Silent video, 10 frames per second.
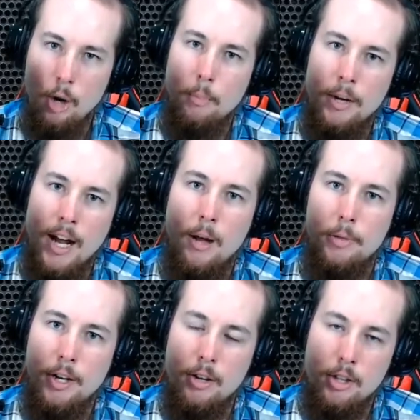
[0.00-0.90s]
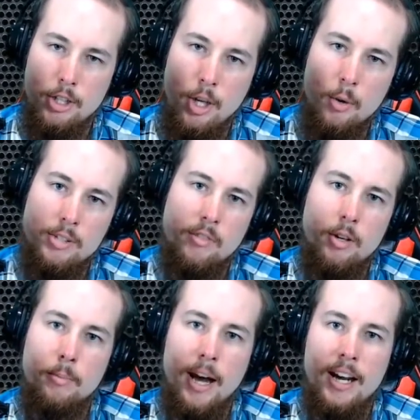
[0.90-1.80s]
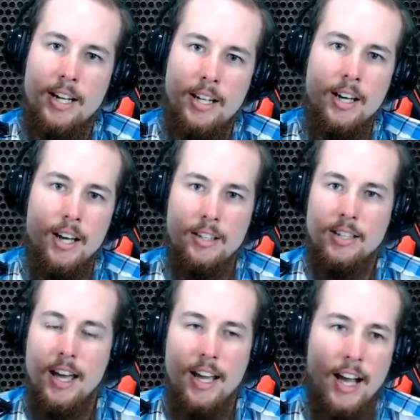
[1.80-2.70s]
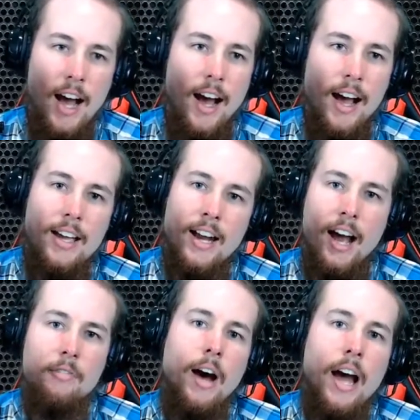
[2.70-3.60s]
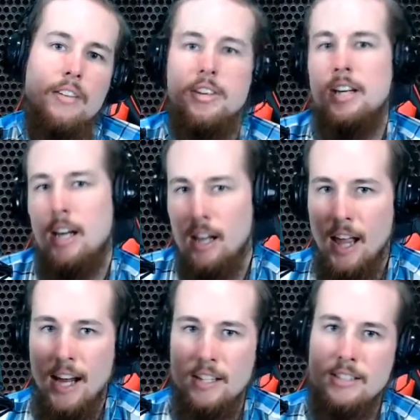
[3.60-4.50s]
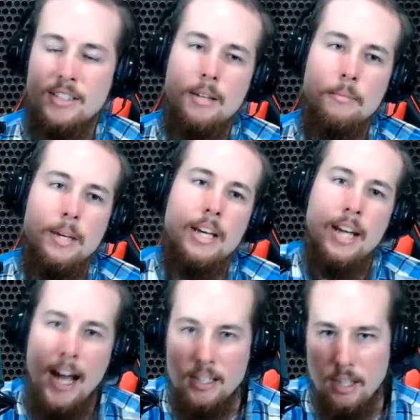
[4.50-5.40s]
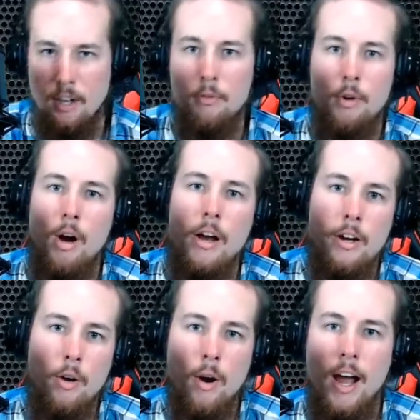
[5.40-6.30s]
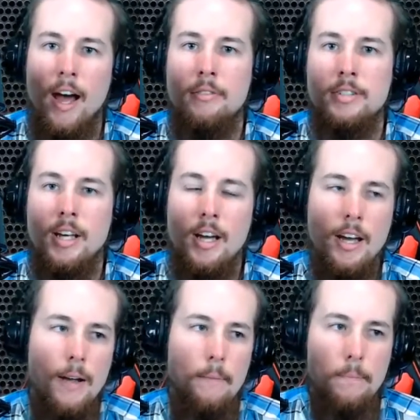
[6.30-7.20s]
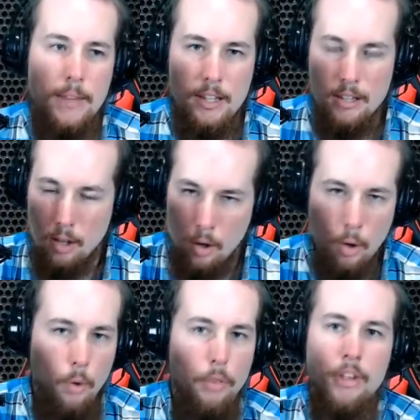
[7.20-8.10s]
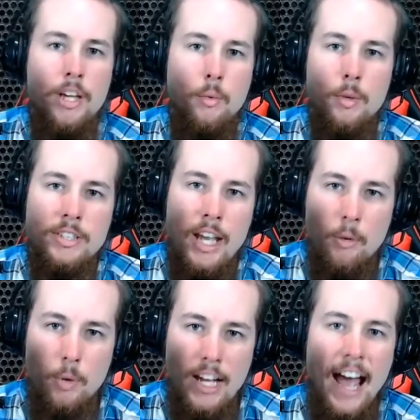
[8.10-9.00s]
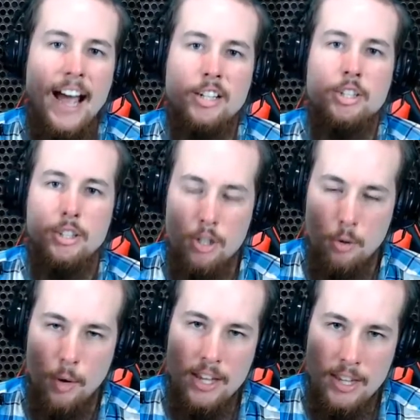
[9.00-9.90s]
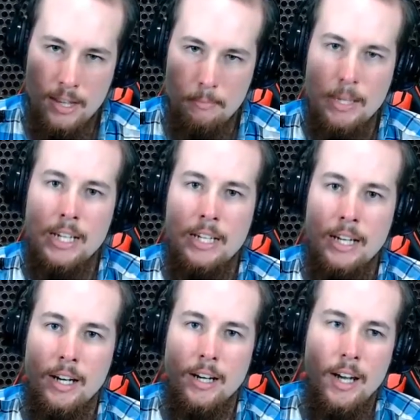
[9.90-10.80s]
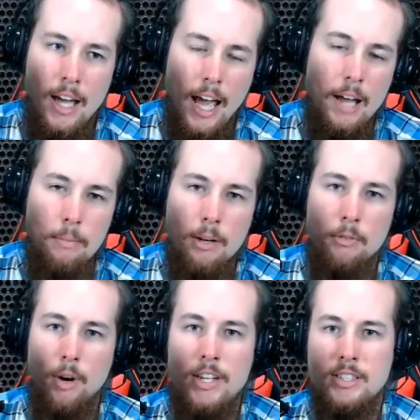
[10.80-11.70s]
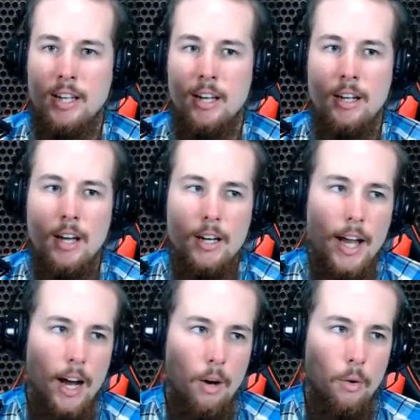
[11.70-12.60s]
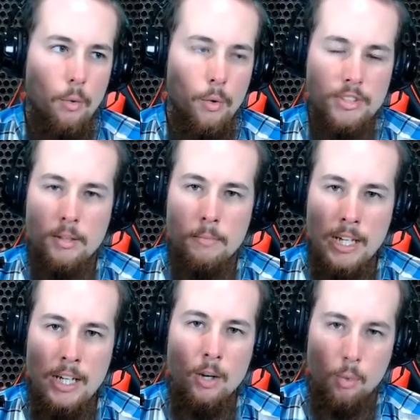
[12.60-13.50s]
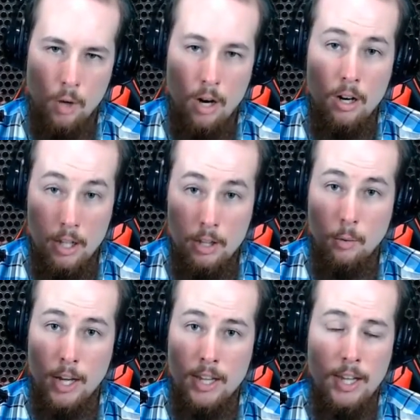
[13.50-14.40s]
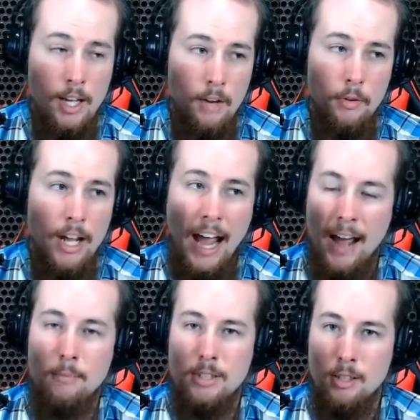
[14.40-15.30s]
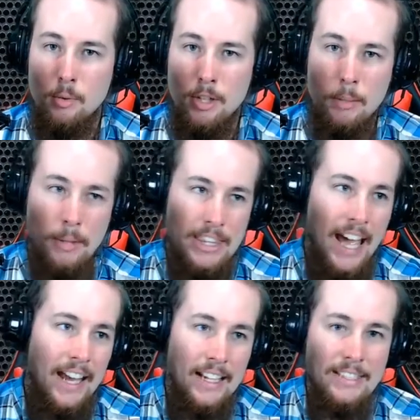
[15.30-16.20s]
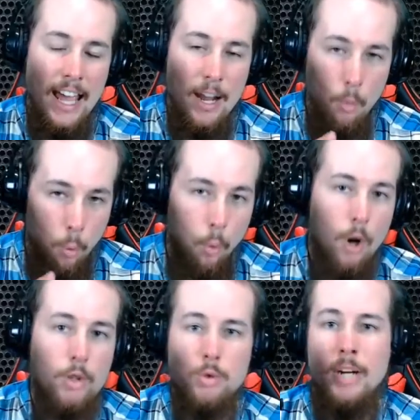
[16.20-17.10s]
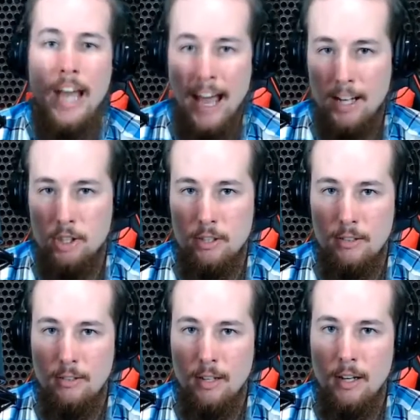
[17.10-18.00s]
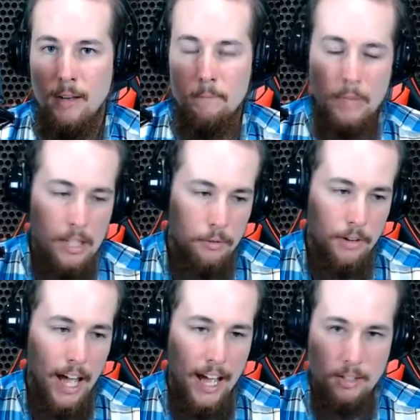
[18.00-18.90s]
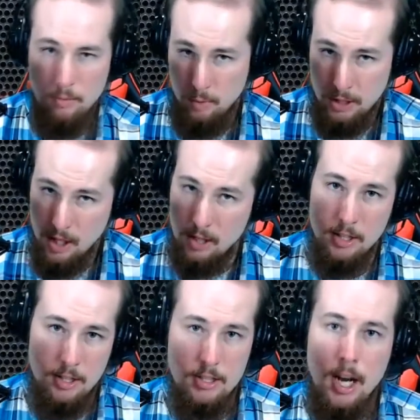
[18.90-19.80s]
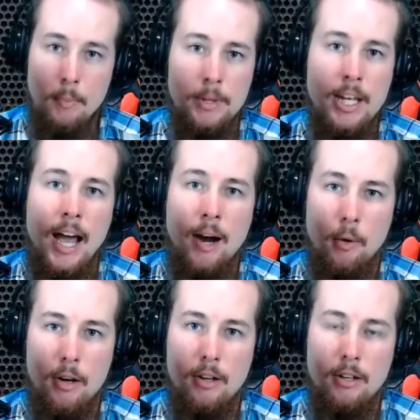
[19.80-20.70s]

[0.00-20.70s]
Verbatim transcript: put out there that shows everybody saying hi and high-fiving and glad to see me and asking for autographs." The whole thing was a reaction to the way that the media had been phrasing it. Now, was the media wrong in the way that they covered it? Absolutely, but that is a worse reaction. In fact, we talked at the top of the hour